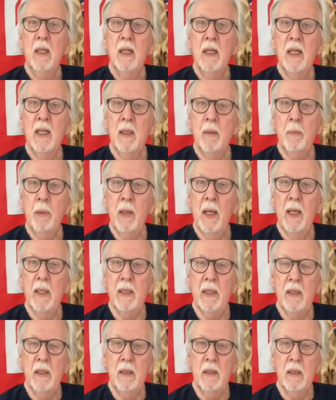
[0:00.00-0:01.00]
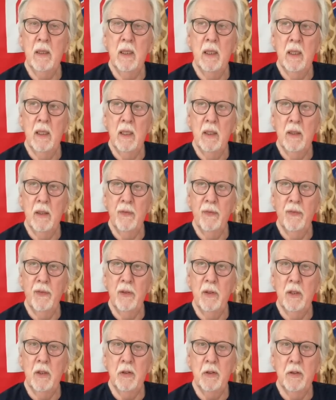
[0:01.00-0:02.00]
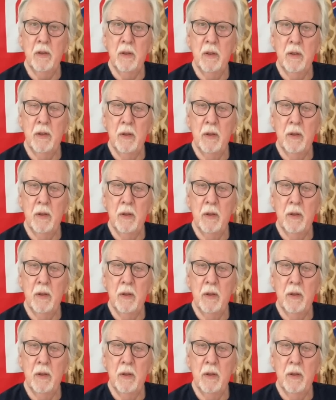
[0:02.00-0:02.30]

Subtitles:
planning the first